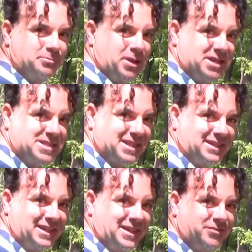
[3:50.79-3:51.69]

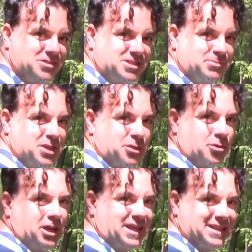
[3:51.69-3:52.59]
Basically, if you see me
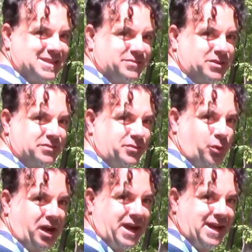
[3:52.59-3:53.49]
throw like this for the
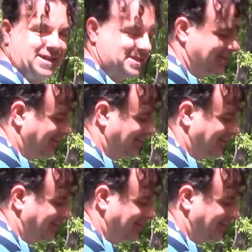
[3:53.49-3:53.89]
forehand,